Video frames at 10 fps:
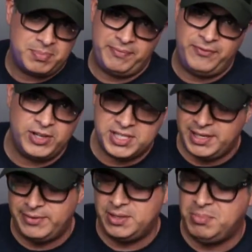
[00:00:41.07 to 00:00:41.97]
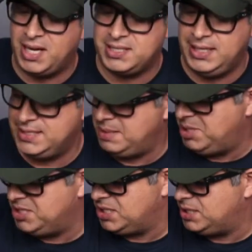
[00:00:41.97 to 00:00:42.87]
my first ever unboxing as I
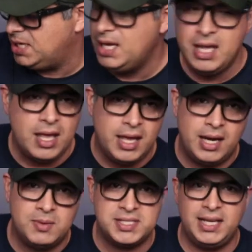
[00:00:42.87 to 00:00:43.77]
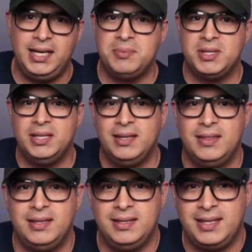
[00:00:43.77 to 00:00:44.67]
mentioned, and I was setting up
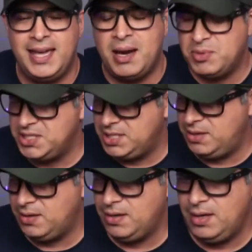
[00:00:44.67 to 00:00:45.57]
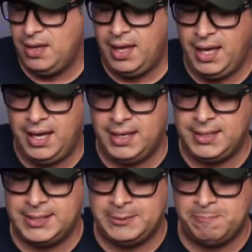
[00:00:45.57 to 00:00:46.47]
the cameras here,
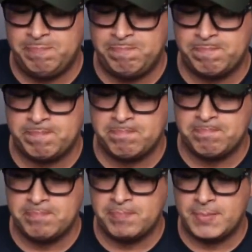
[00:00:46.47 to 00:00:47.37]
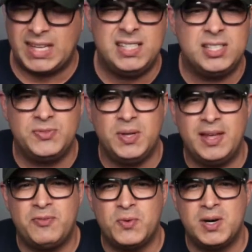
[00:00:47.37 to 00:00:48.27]
and I just feel
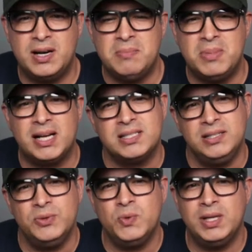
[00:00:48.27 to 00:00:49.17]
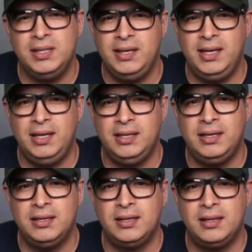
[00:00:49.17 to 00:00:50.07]
that for an unboxing you really need,
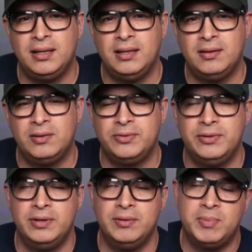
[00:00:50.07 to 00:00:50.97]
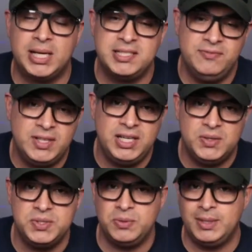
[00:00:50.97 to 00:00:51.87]
or for unboxing
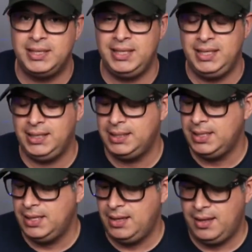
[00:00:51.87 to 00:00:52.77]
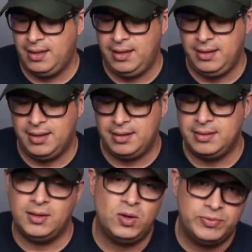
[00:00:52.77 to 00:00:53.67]
videos you really need
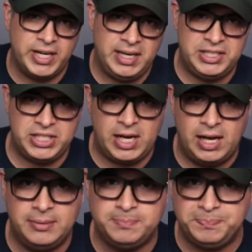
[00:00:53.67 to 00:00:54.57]
the overhead shot.